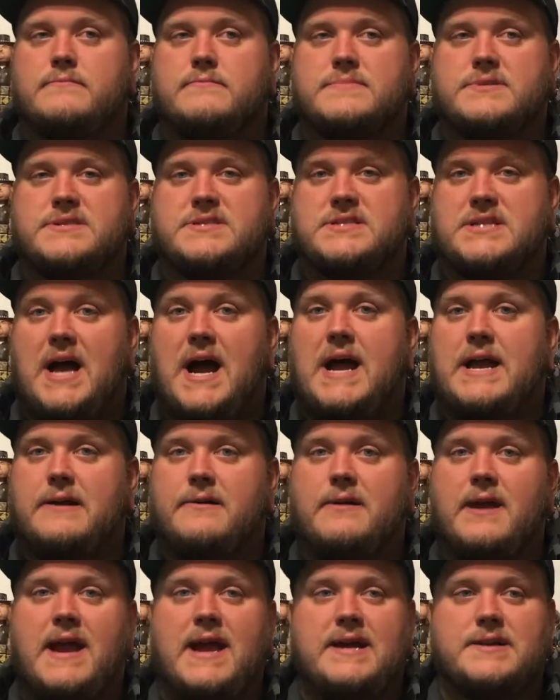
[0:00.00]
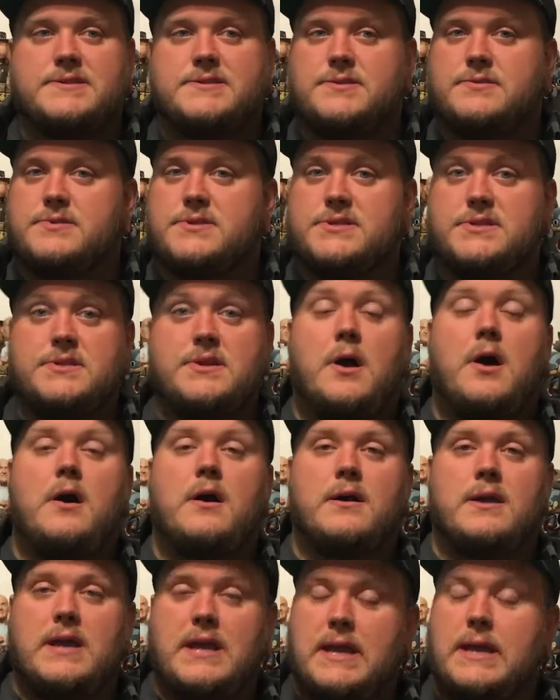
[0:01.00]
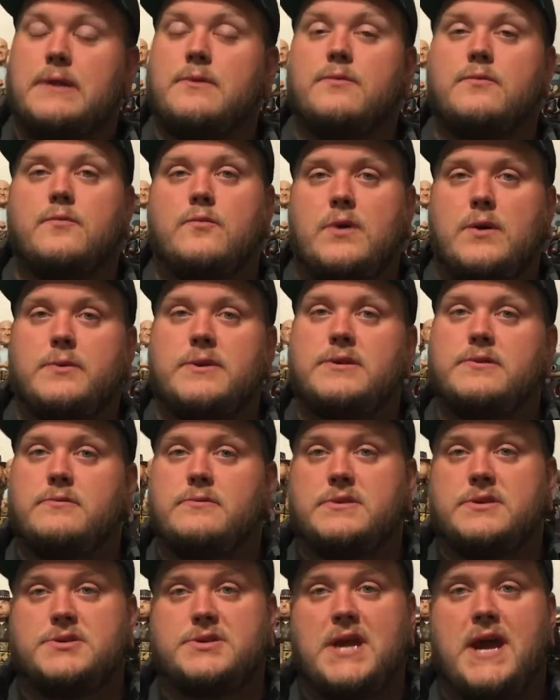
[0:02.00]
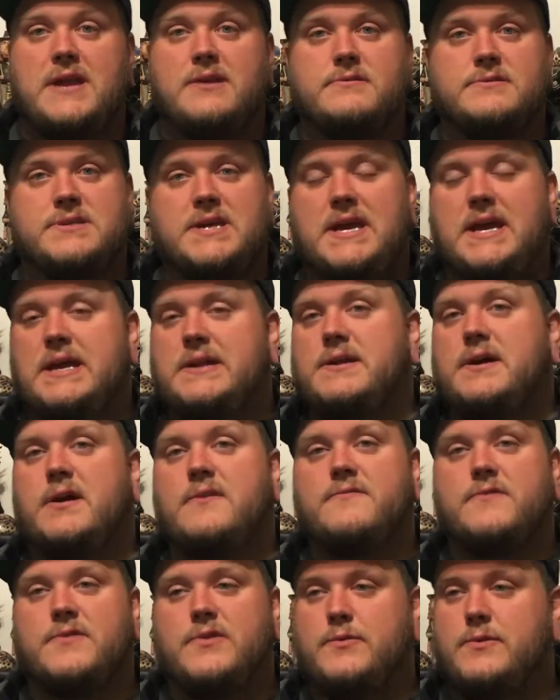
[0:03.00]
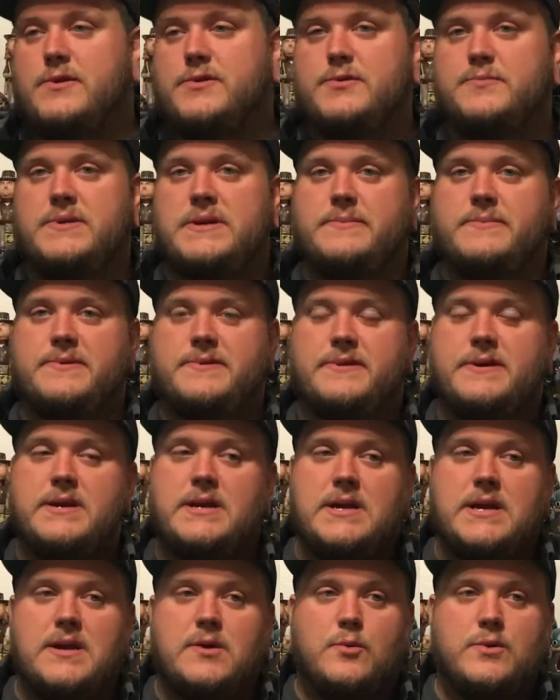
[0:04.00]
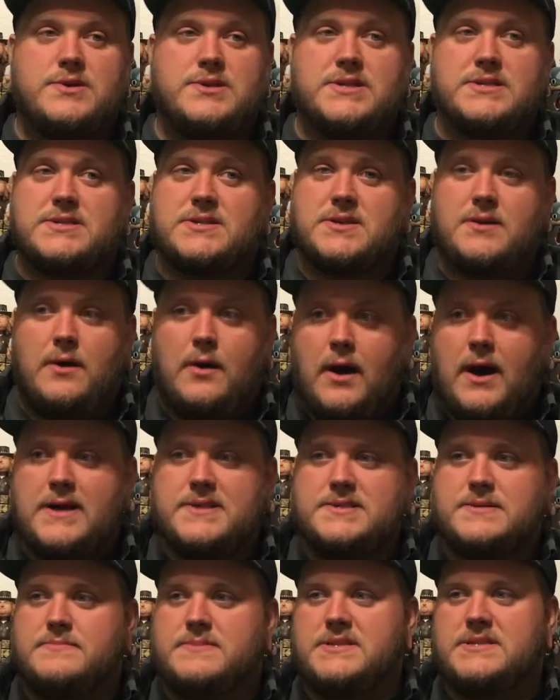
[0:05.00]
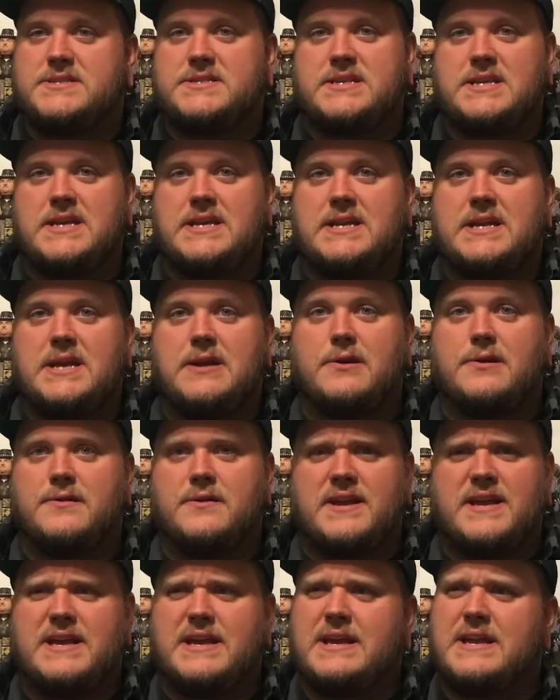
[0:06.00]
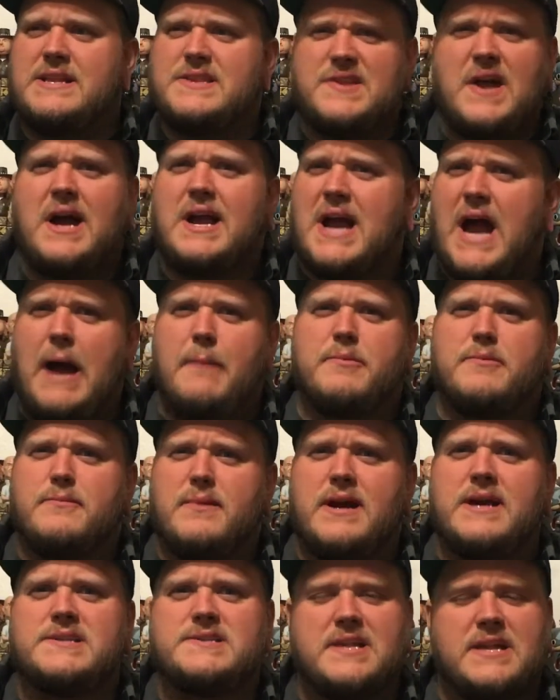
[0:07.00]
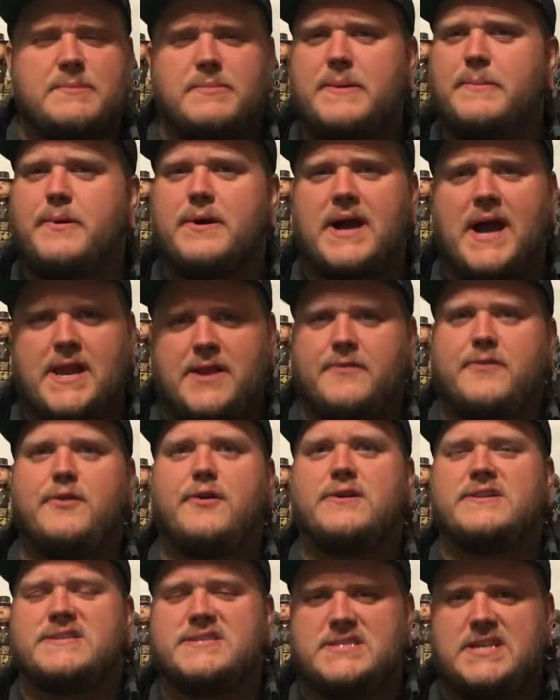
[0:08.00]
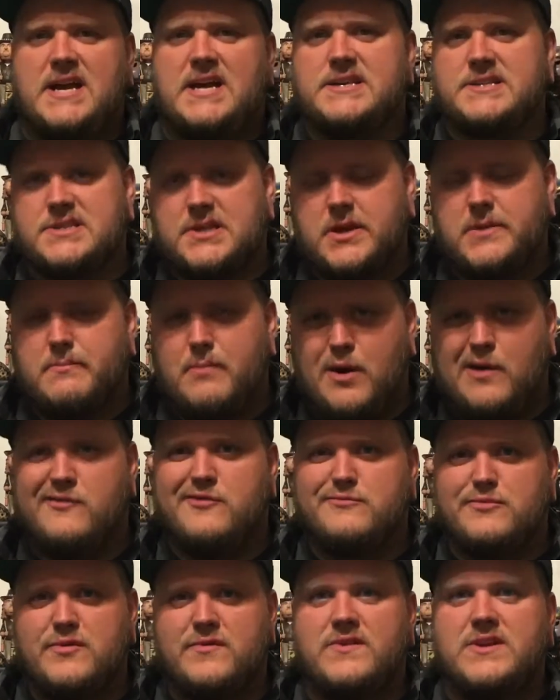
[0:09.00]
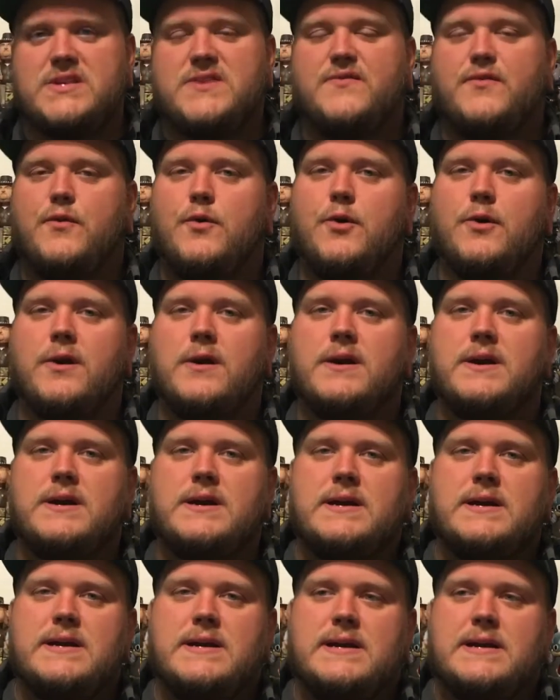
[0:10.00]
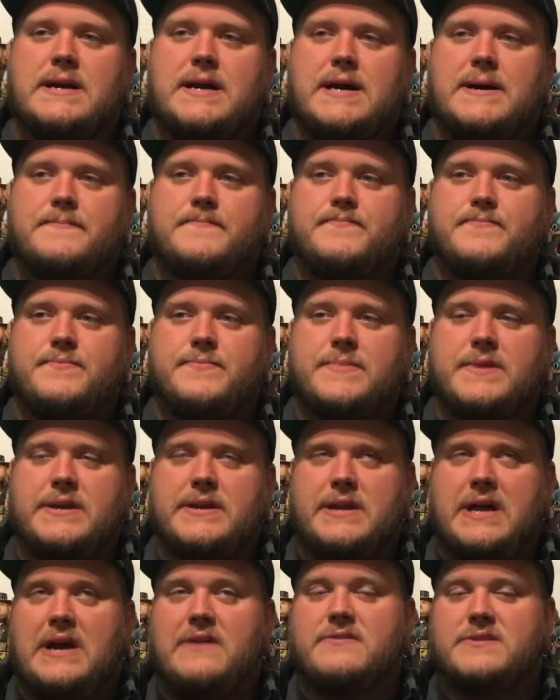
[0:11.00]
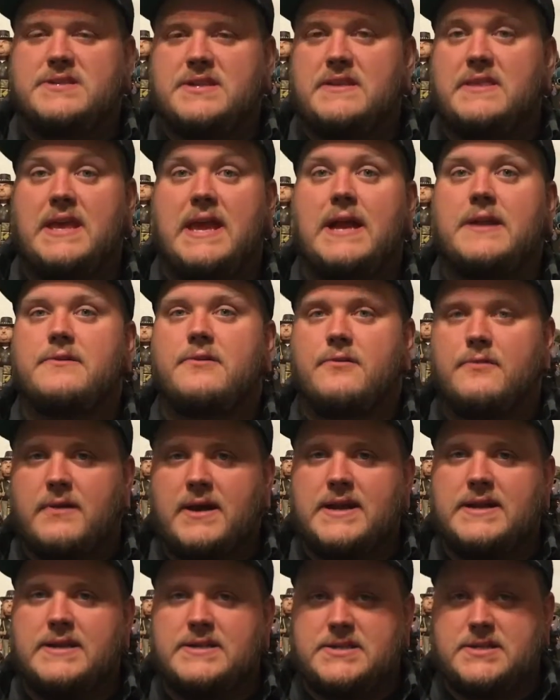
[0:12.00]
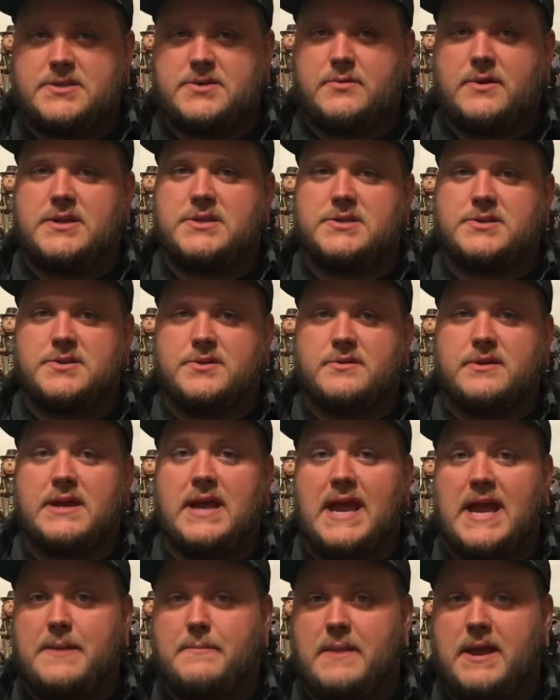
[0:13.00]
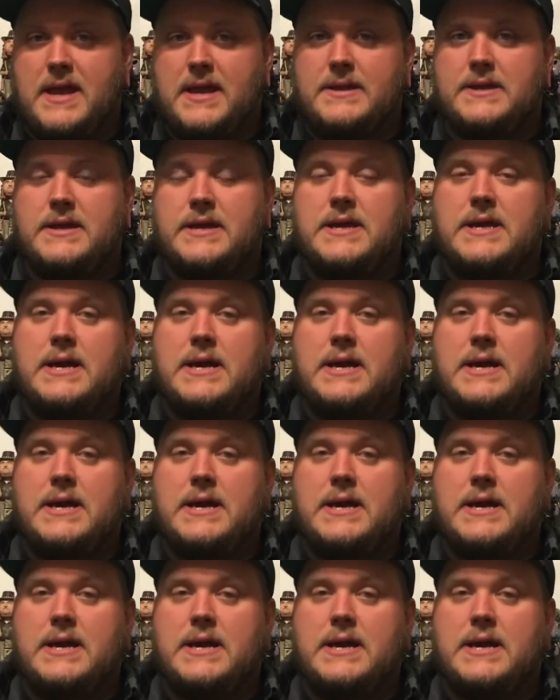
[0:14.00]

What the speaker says: style as you saw in What We Do in the Shadows and Hunt for the Wilder People, which is awesome to see in here. Like, it's not compromised. A lot of people kind of criticize Marvel movies for, obviously the Edgar Wright situation during Ant-Man,